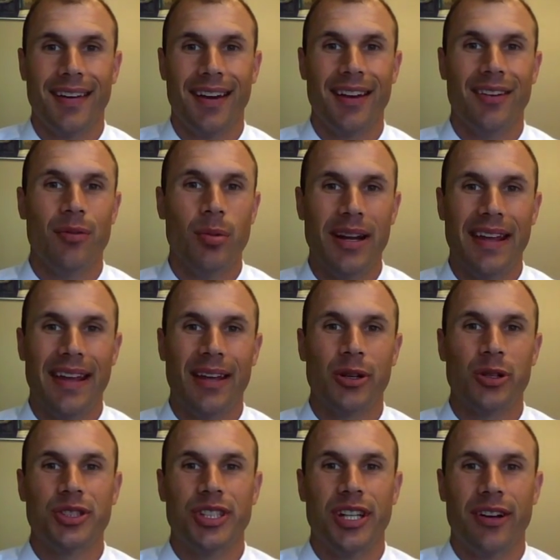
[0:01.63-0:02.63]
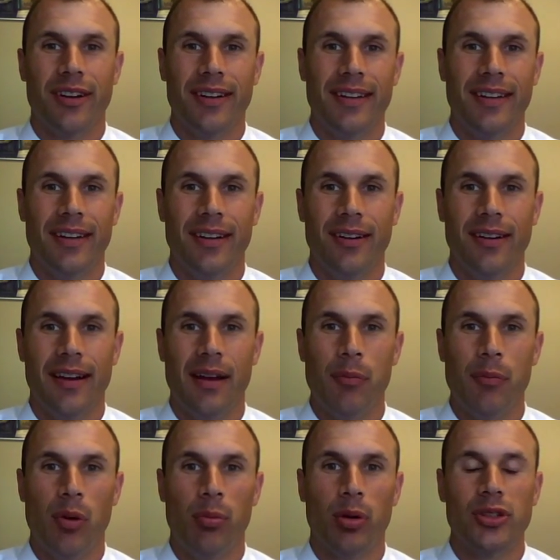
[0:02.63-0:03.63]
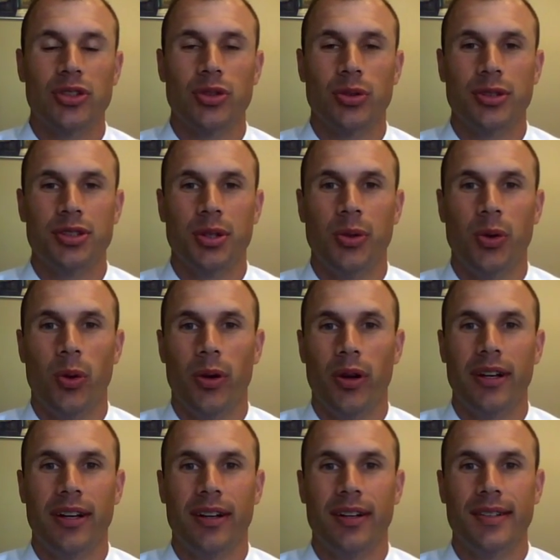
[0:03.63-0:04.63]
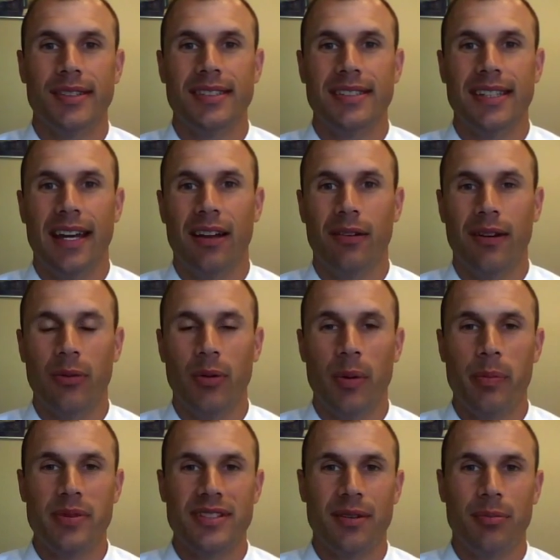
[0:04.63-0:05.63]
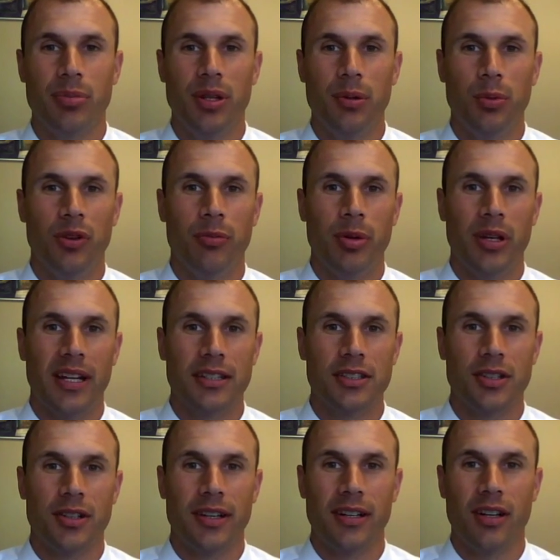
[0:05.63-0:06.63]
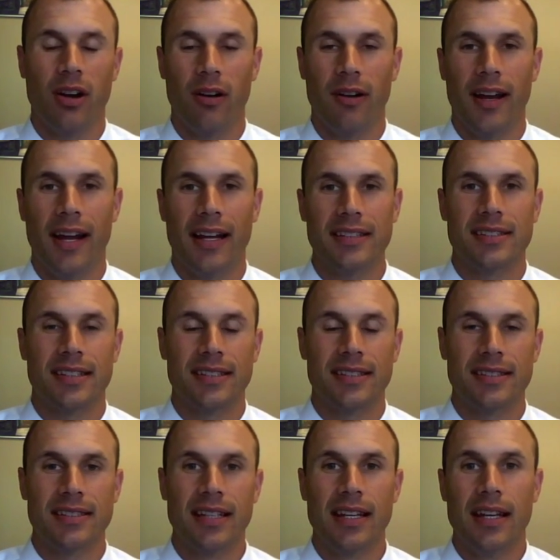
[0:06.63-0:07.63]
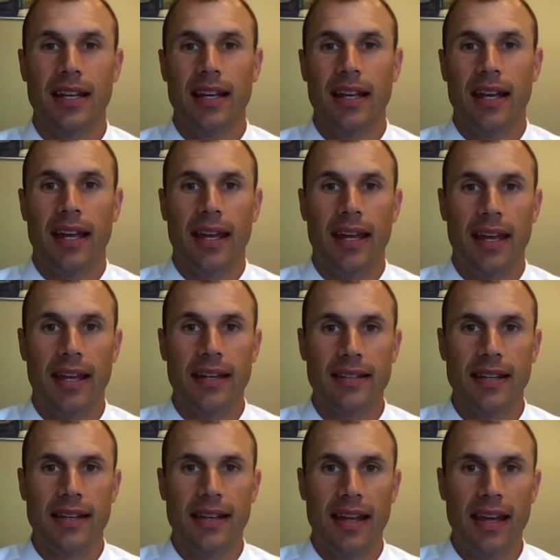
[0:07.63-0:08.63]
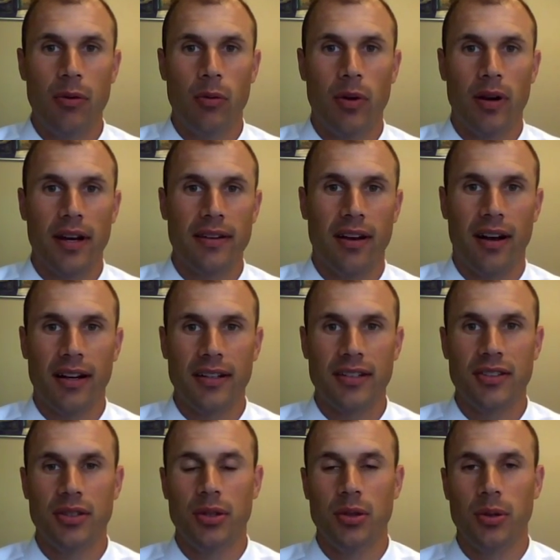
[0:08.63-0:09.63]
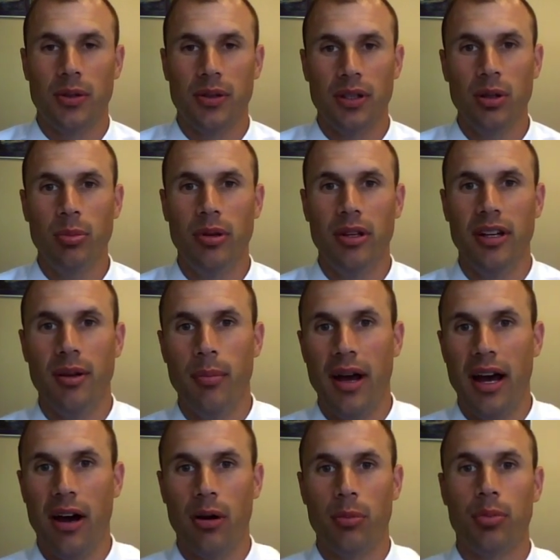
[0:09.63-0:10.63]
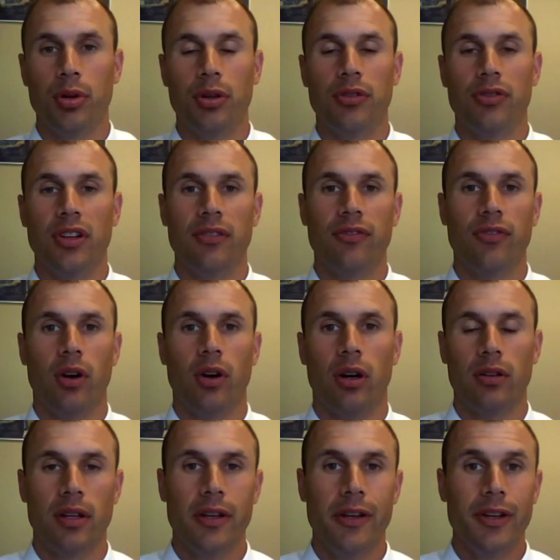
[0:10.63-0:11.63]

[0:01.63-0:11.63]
Hi everybody, Andrew Cherin here. I'm a personal injury lawyer here in Seattle and I represent people who have been injured in car accidents. And today I want to talk to you a little bit about proving fault.